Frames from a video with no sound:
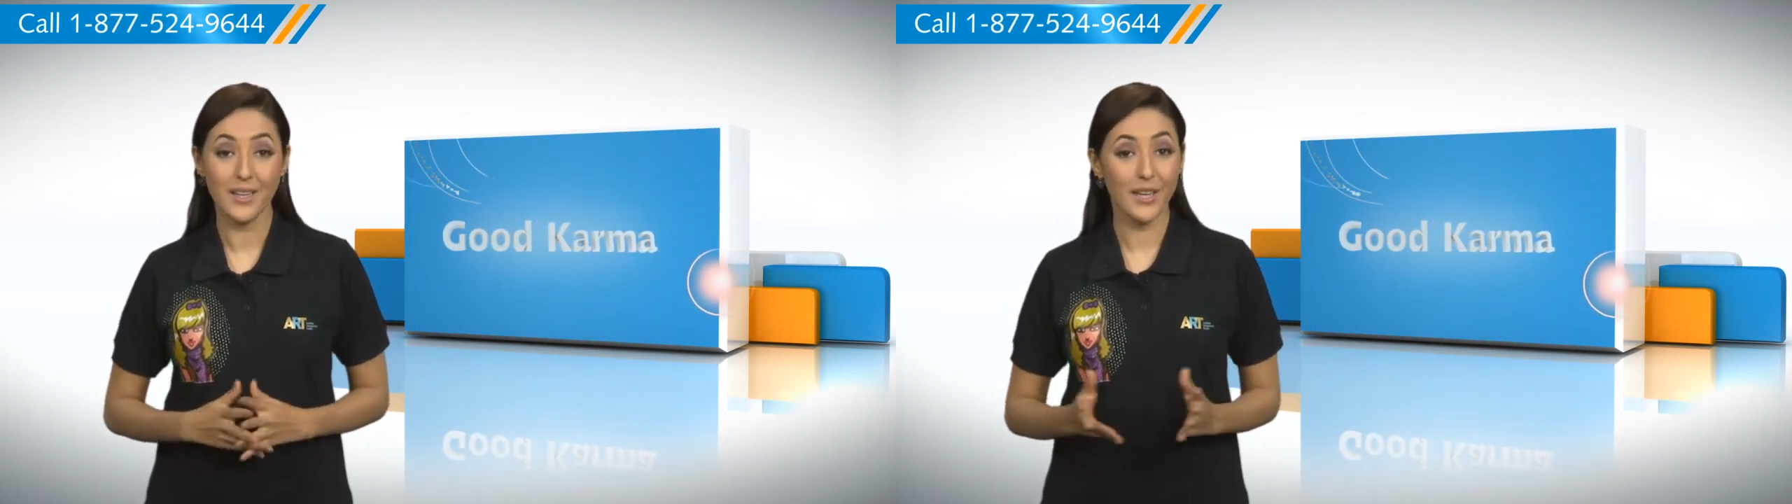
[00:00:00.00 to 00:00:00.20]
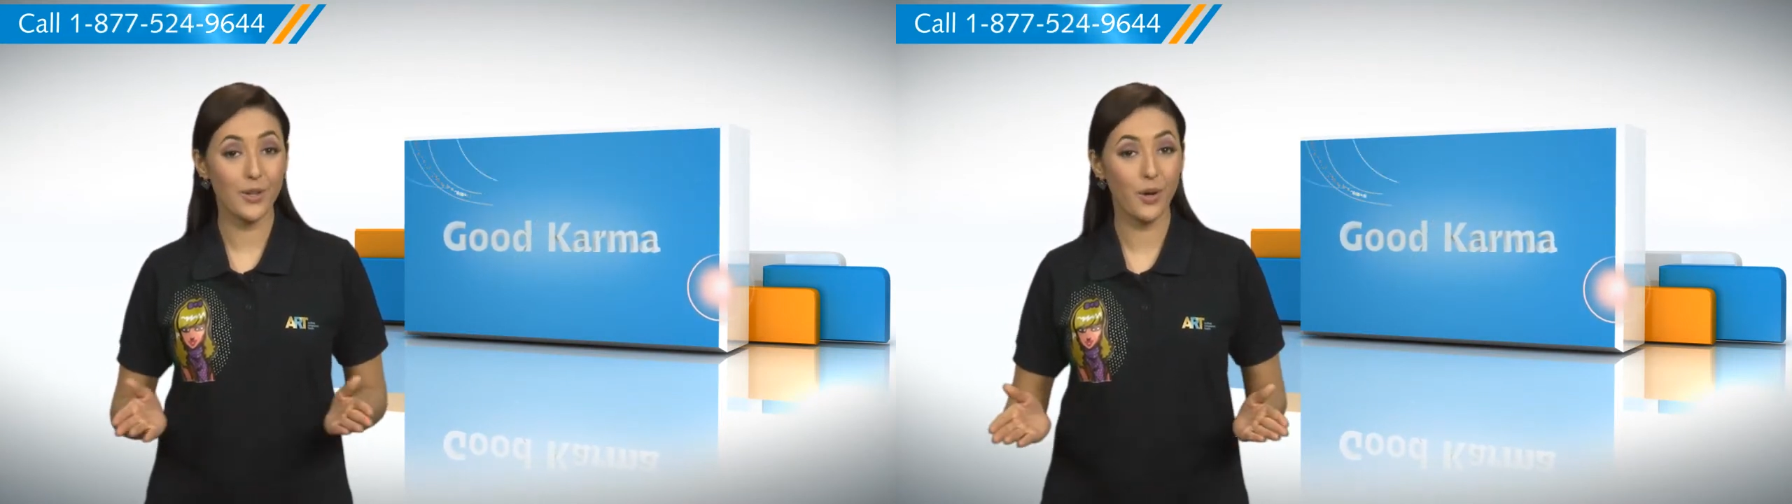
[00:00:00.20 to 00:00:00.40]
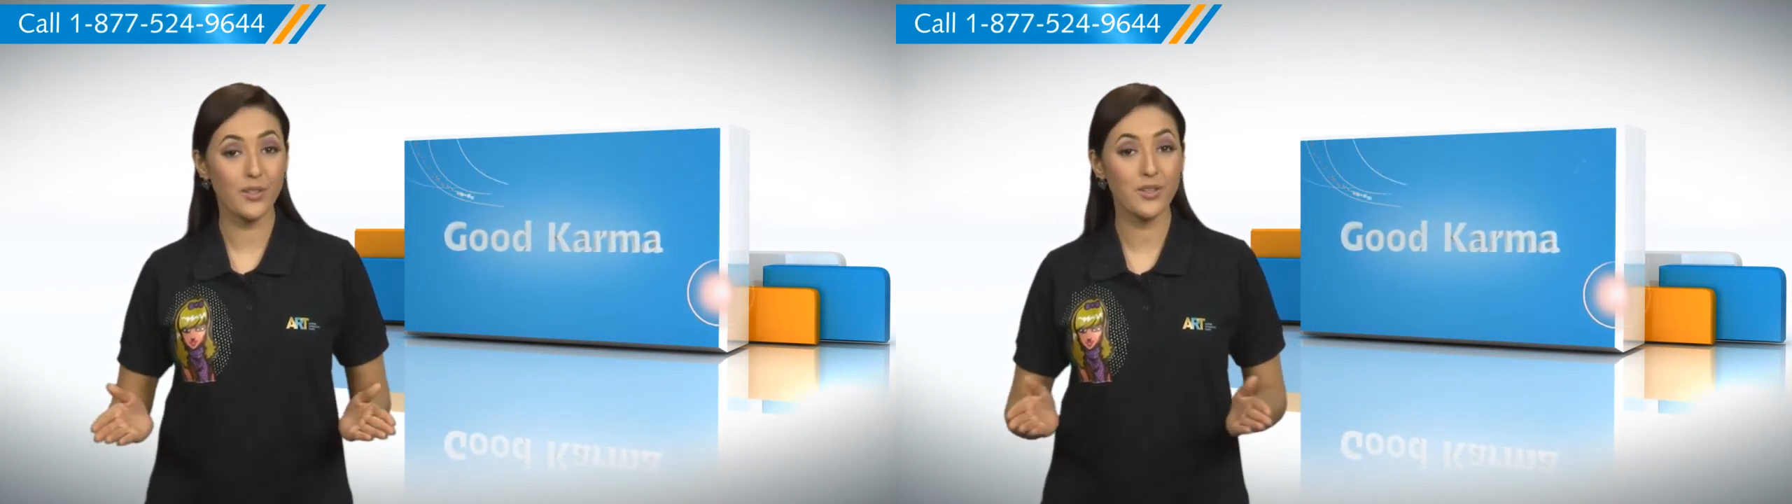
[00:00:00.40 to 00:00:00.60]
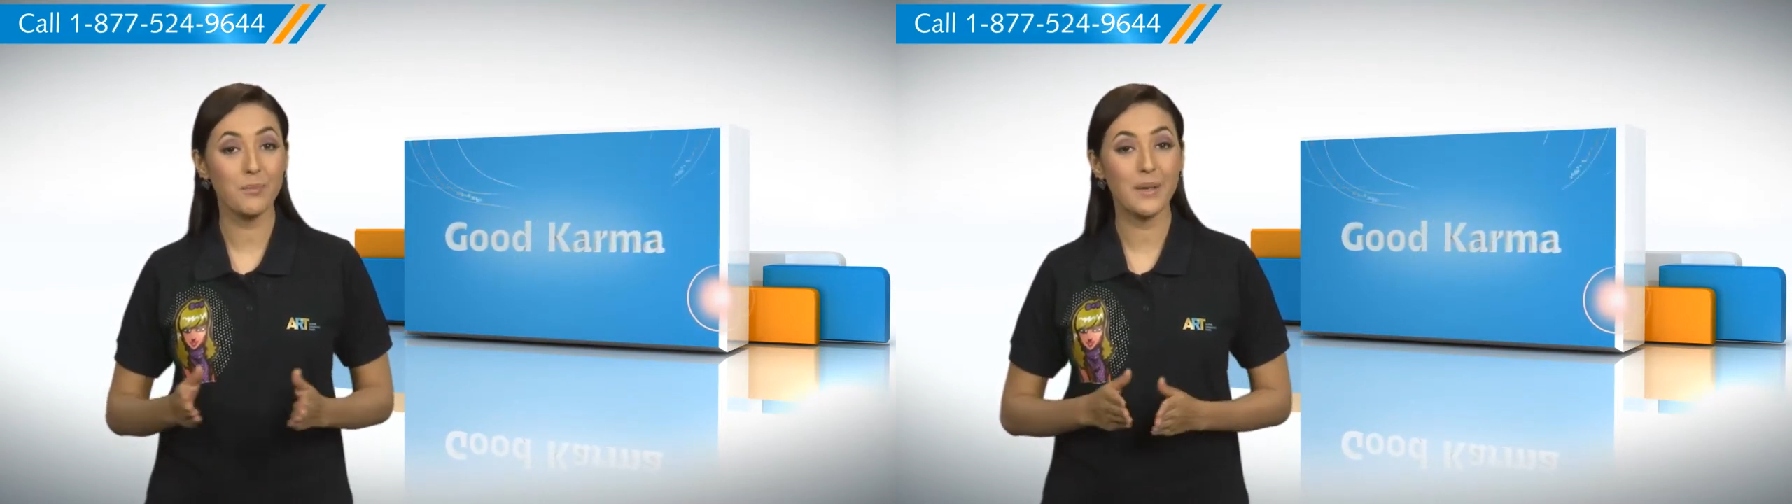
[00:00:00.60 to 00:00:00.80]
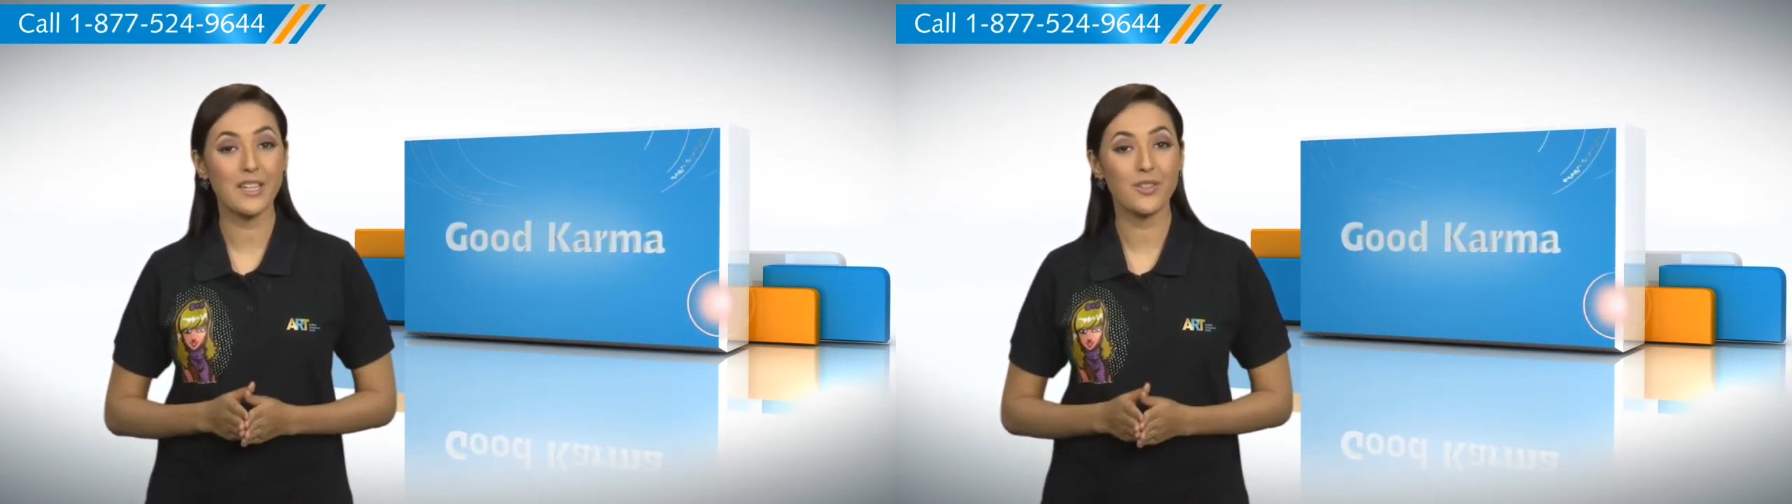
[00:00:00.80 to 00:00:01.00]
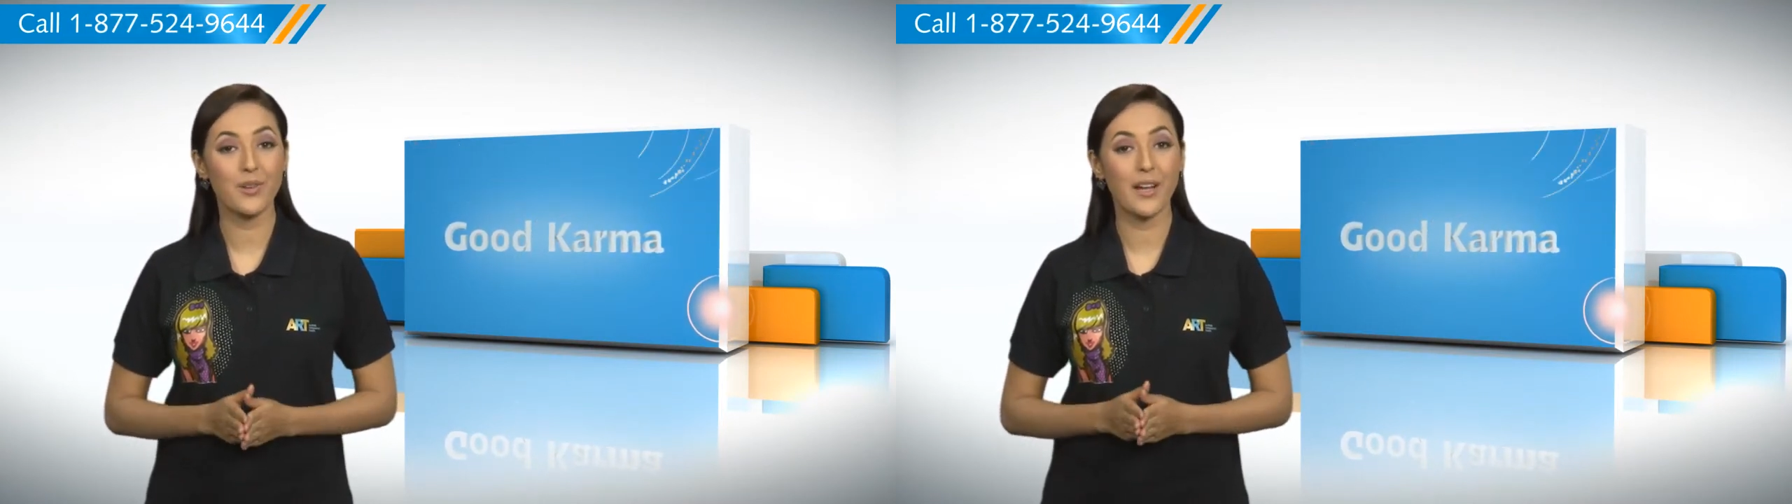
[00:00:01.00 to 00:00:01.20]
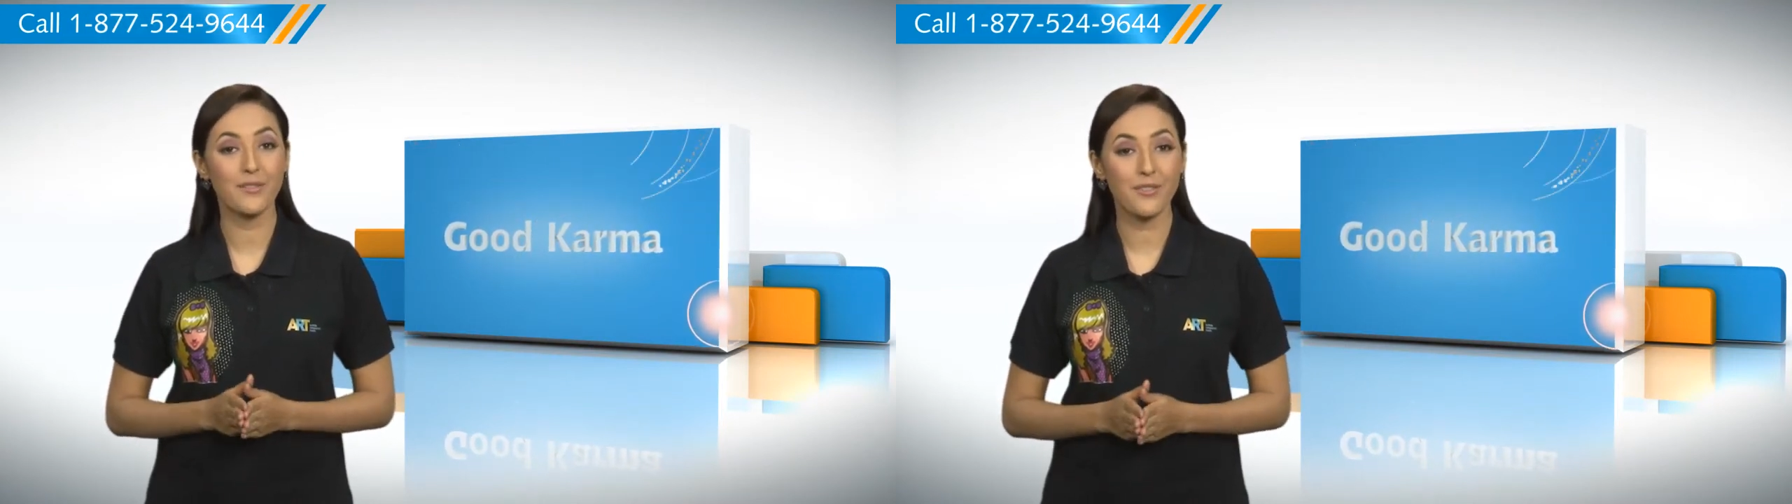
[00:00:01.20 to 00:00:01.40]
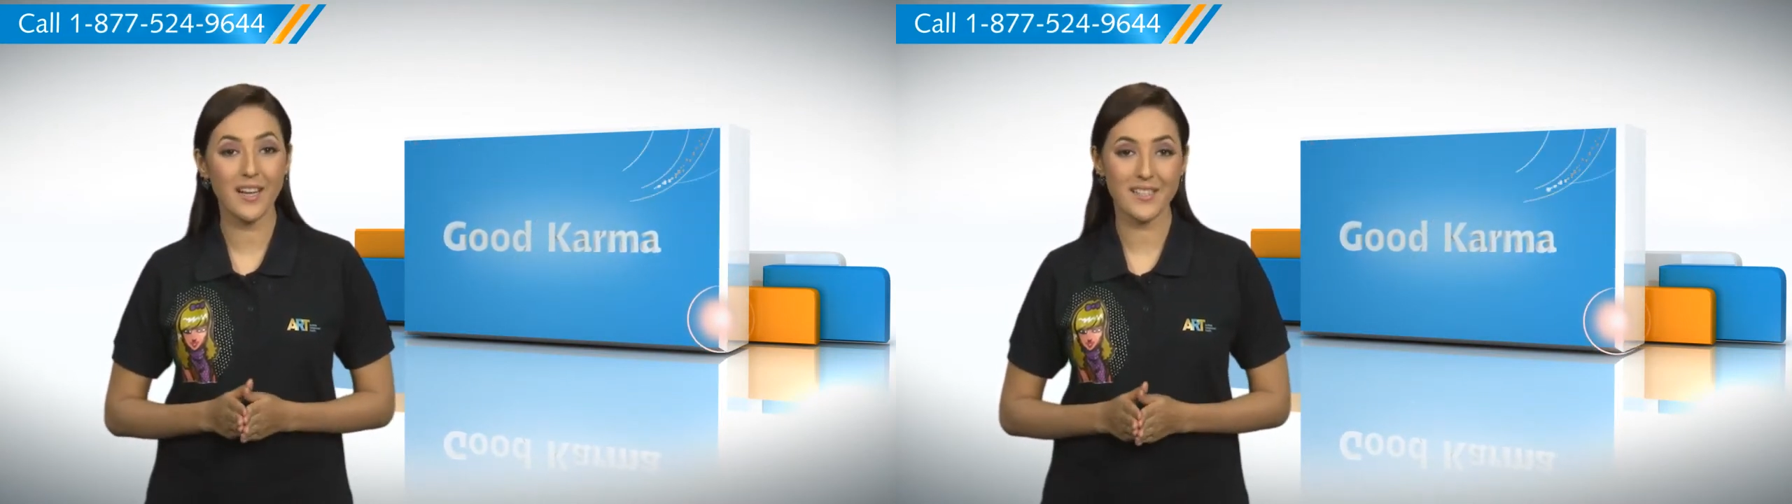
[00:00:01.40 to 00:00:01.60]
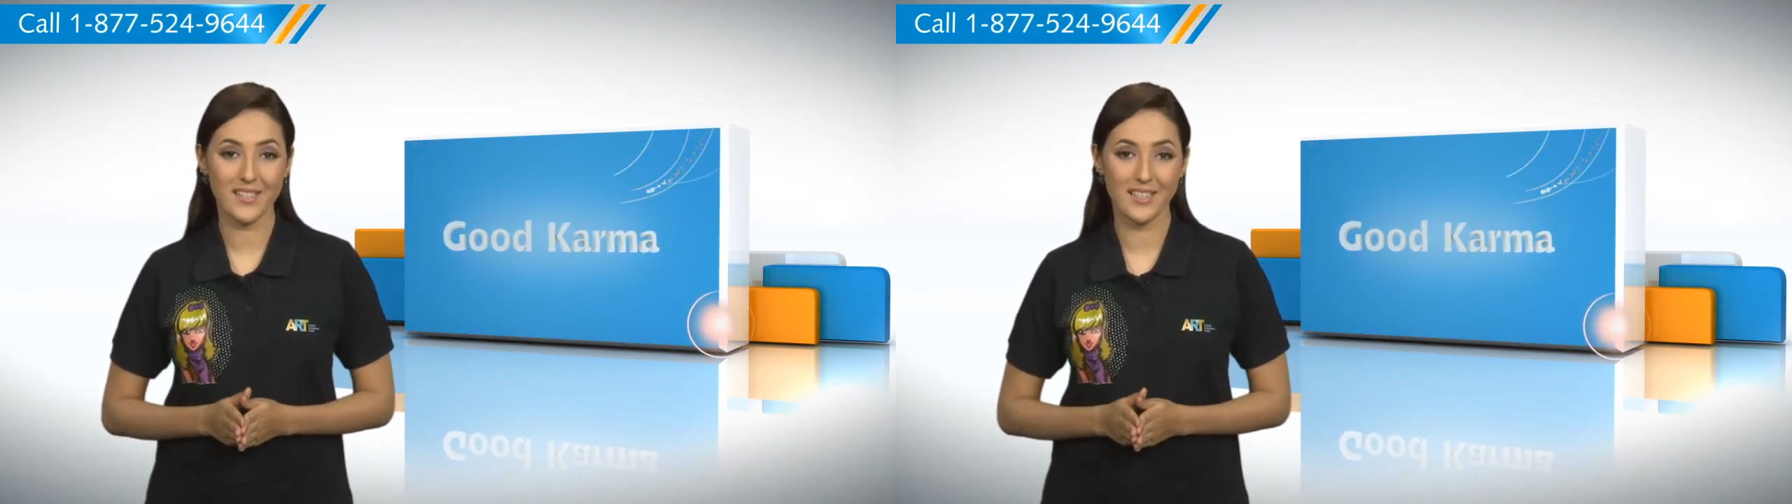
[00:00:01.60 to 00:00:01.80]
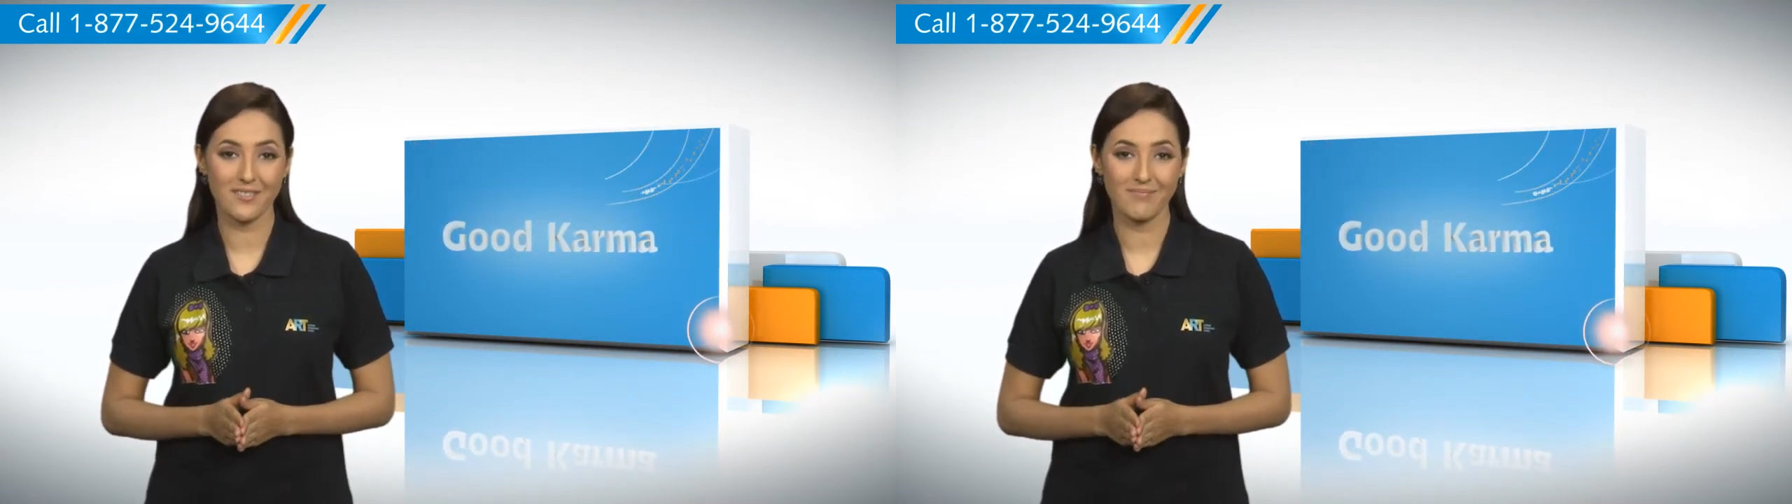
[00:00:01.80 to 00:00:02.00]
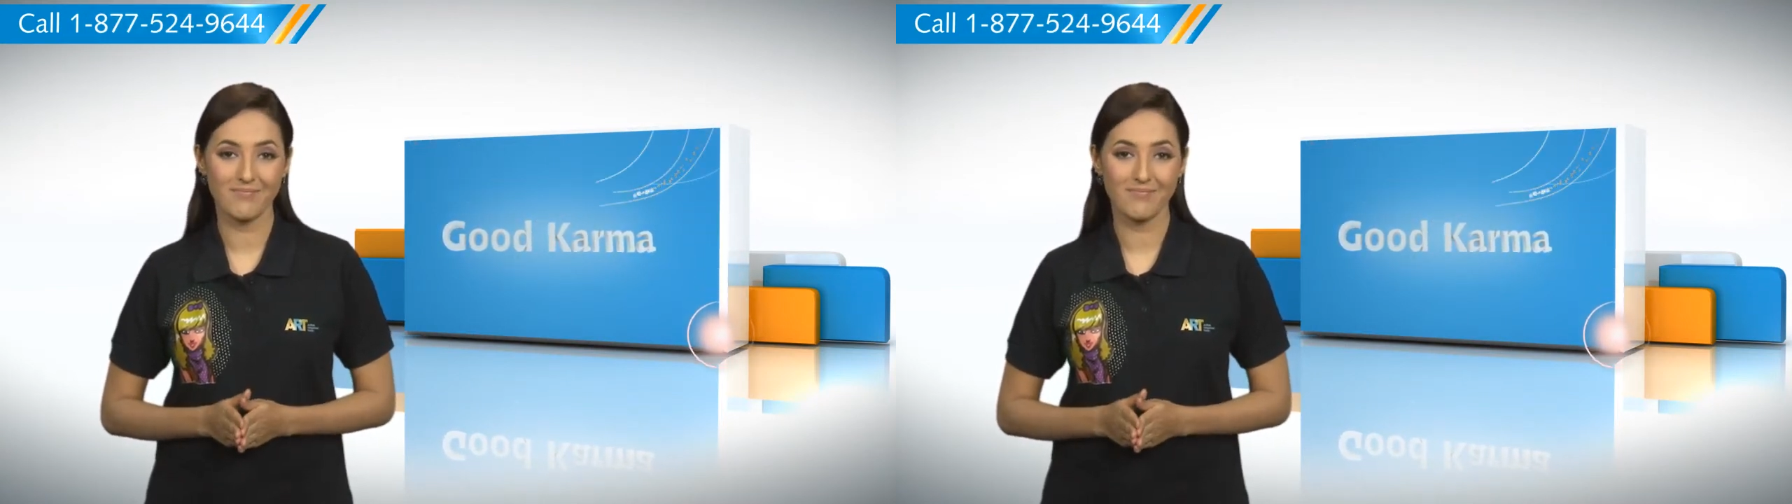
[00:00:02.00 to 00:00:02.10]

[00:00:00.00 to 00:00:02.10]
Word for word: in order to make it run faster.